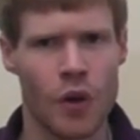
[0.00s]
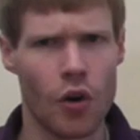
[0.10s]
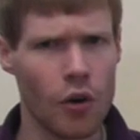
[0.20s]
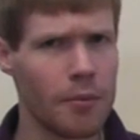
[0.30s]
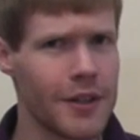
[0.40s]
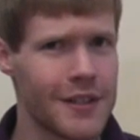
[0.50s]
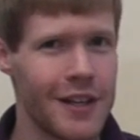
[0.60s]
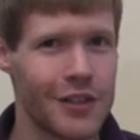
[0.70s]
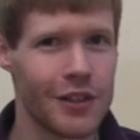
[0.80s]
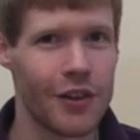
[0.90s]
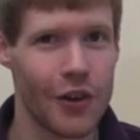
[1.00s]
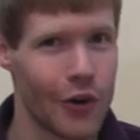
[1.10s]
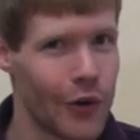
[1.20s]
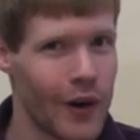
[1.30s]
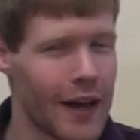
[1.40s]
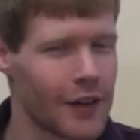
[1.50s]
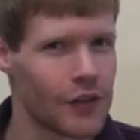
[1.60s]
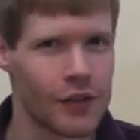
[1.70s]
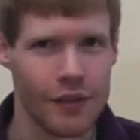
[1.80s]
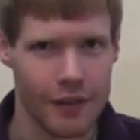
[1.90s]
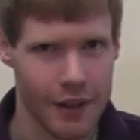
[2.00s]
Urbanization, though, has